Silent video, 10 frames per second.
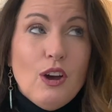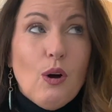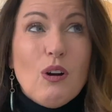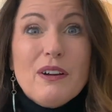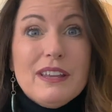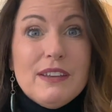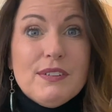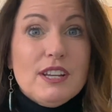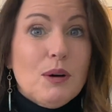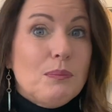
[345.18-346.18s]
or
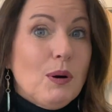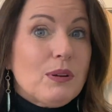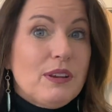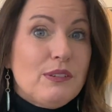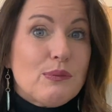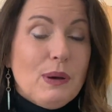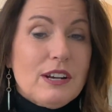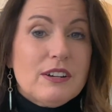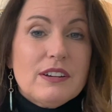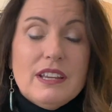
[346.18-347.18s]
even a bulky
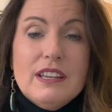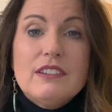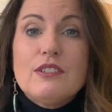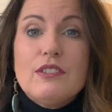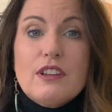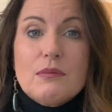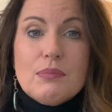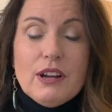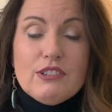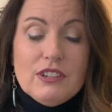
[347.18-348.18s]
sweater into the
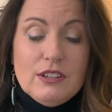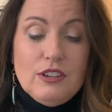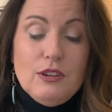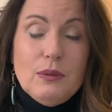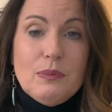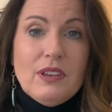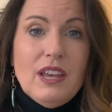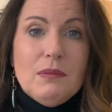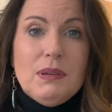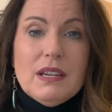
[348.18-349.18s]
compression cubes
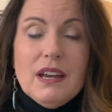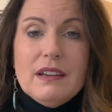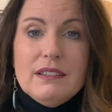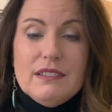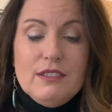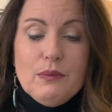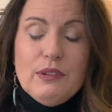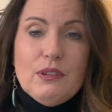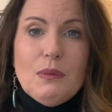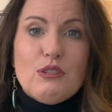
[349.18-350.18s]
because there
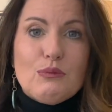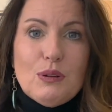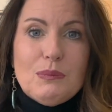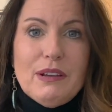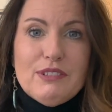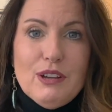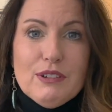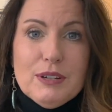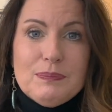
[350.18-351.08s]
was so much room left over.